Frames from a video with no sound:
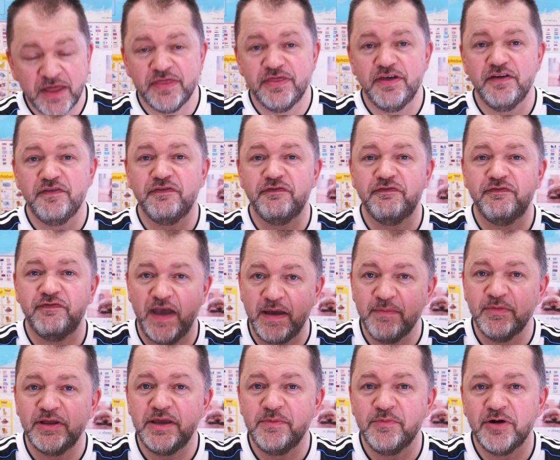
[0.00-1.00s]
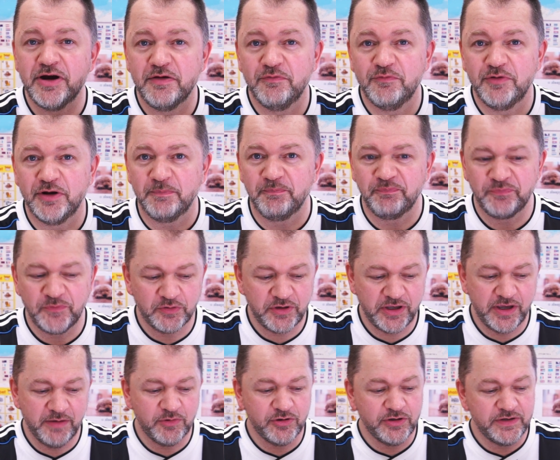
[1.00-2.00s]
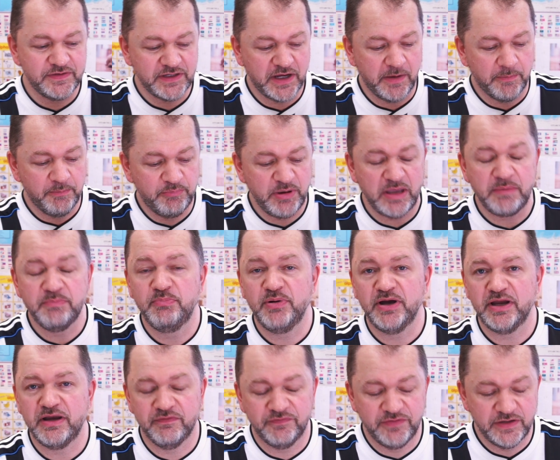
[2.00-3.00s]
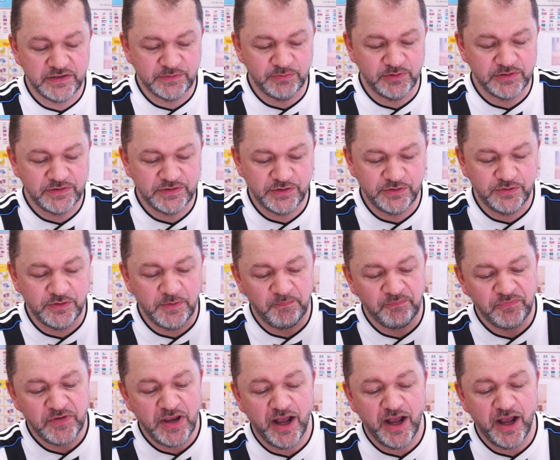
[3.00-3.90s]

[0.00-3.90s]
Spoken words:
The Family Mart one. Okay, I'm going to take a big bite of this one too,